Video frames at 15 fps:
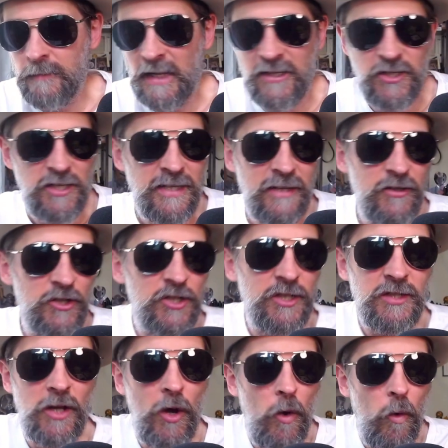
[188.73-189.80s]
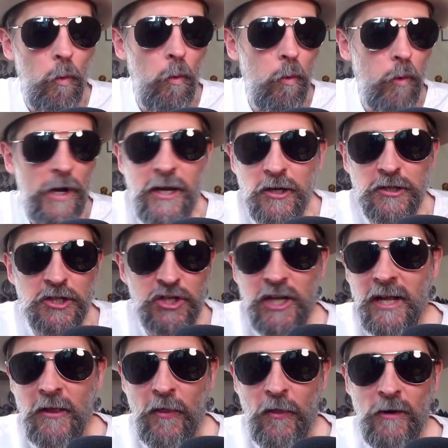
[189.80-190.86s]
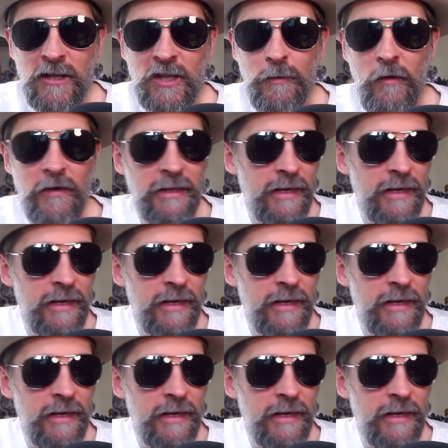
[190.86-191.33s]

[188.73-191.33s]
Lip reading: And just like, there's just weird shit throughout the movie.